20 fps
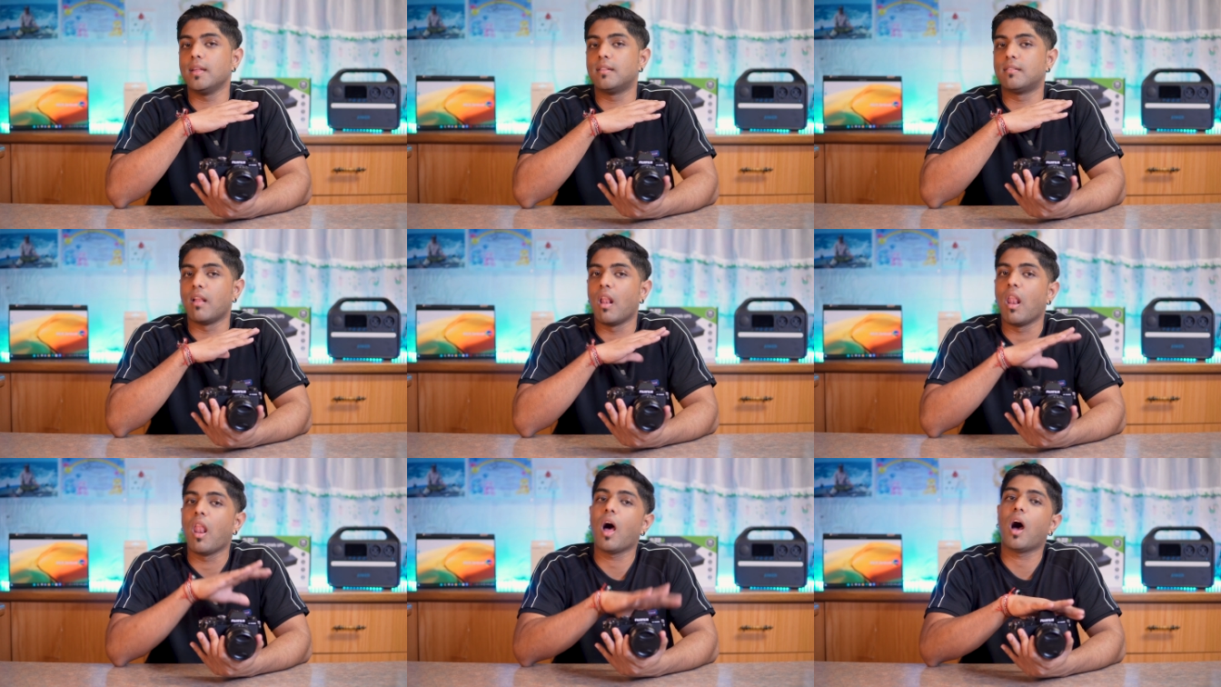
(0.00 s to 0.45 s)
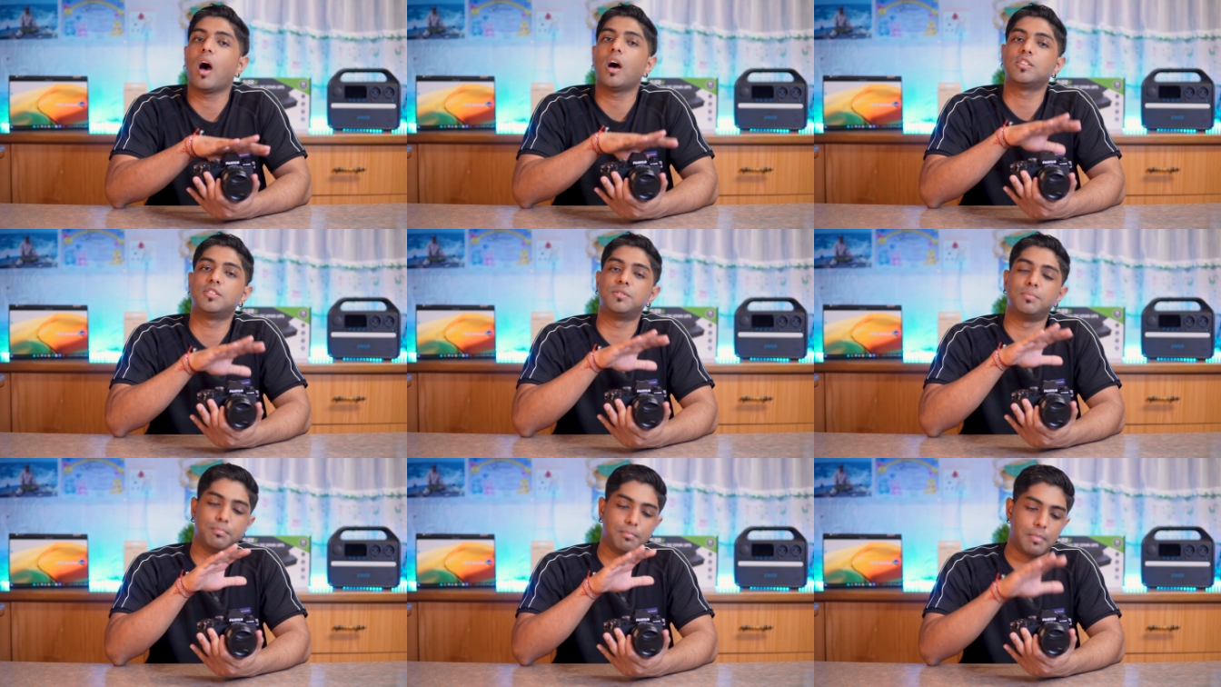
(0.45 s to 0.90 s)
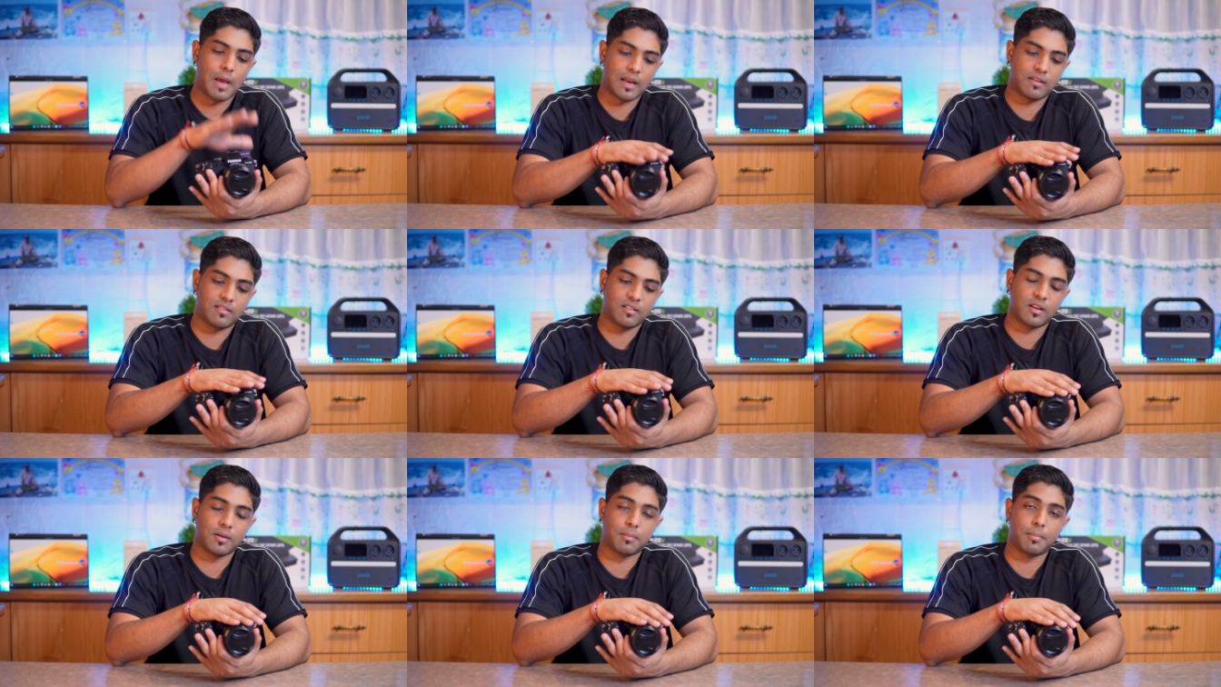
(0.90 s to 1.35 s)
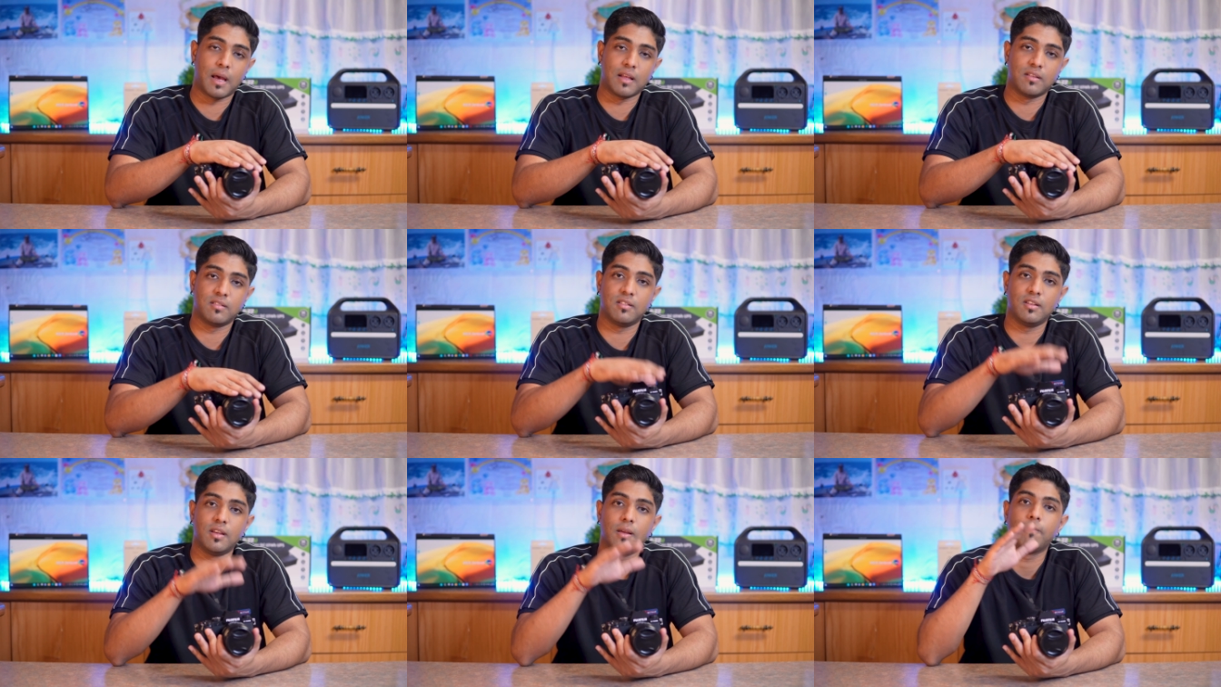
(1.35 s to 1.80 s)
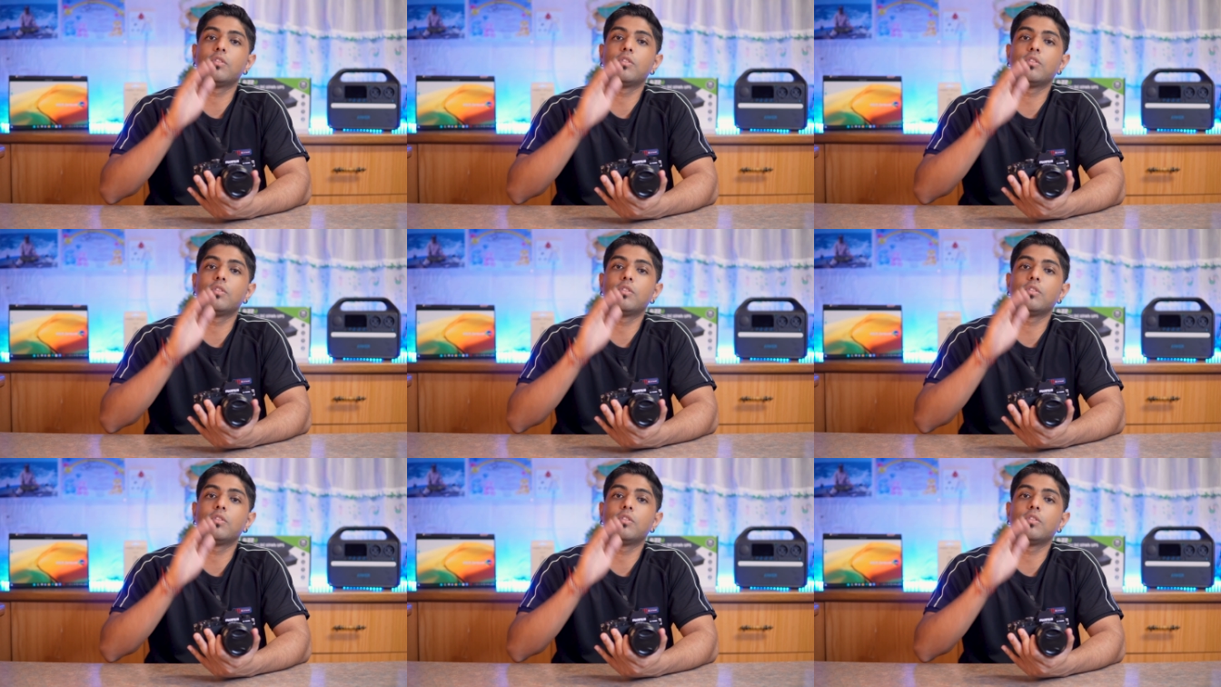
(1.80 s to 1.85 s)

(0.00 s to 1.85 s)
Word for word: its large battery capacity.